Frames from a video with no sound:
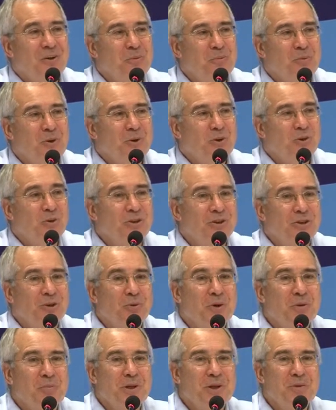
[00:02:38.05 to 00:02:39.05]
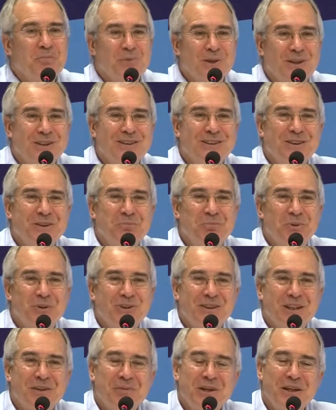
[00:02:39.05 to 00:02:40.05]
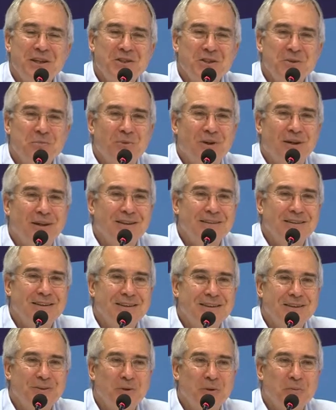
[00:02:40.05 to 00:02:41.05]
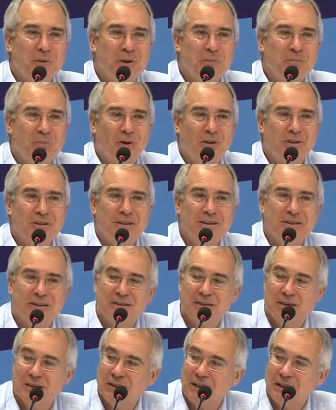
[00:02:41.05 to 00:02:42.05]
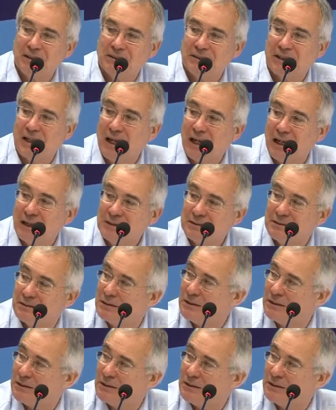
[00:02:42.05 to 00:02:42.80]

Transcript: But of course, you want to be the person who puts up energy prices. You want to be the politician that does that.